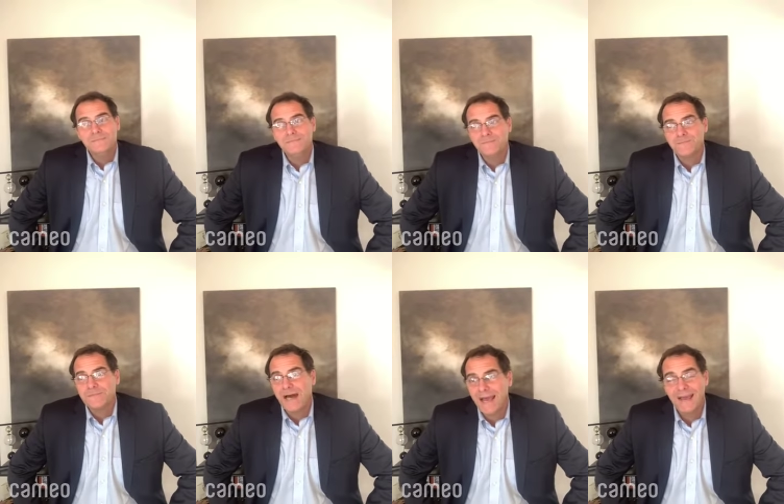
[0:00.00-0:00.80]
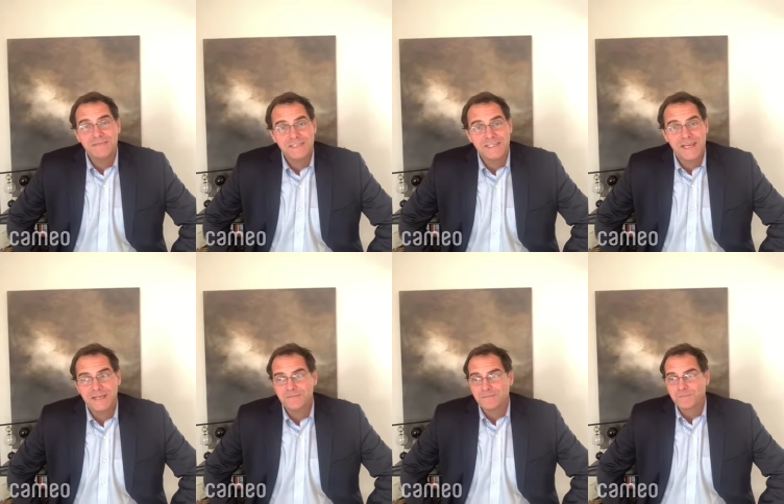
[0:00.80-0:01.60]
I have to
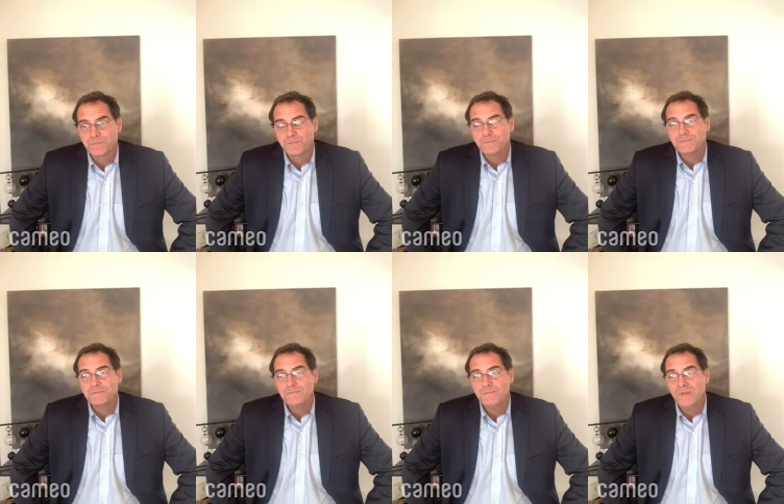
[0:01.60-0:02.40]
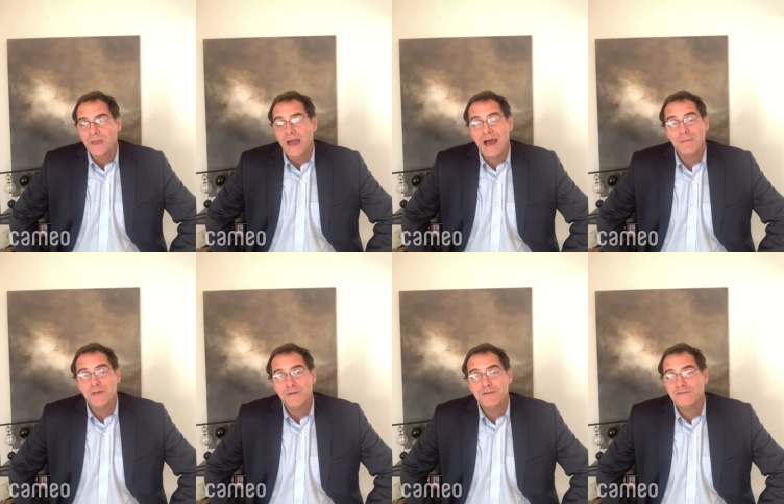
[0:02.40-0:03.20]
say, I'm a
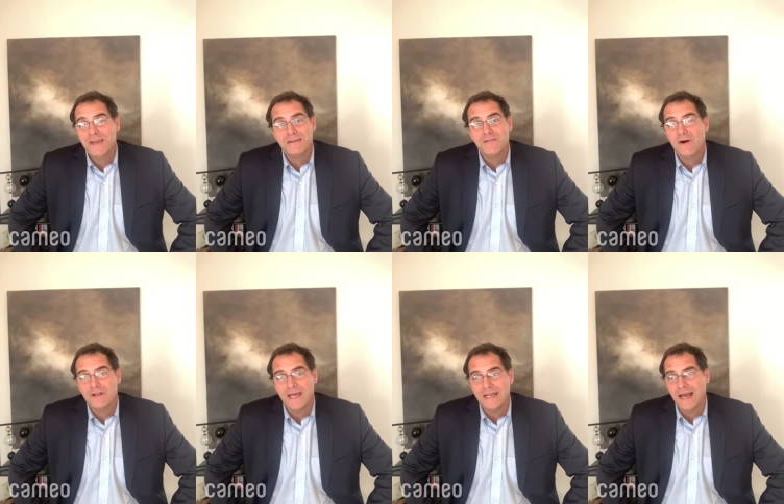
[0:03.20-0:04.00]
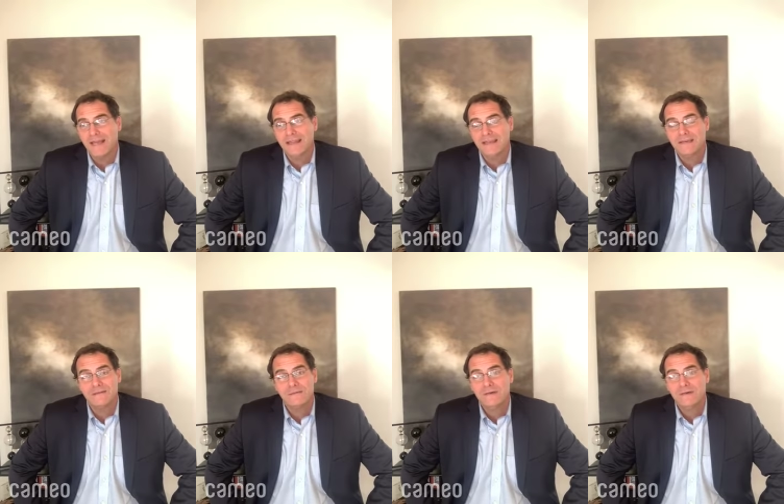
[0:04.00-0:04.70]
huge fan of all that. I think